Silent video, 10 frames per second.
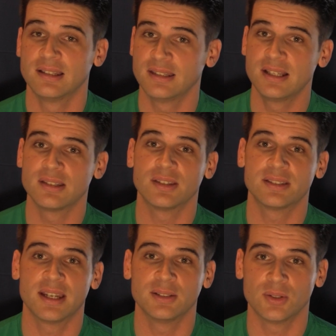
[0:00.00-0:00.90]
these are the
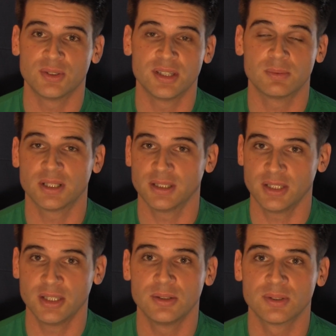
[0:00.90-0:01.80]
technologies we're
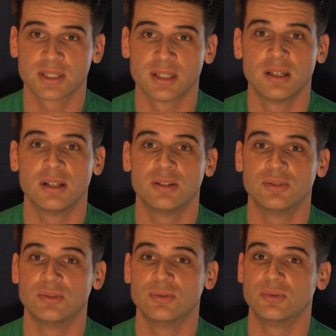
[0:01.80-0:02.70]
going to use.
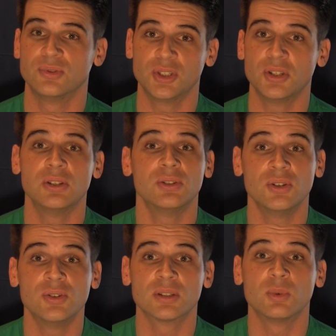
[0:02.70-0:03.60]
Do you
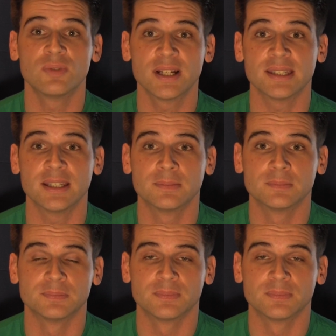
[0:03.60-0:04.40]
use them already?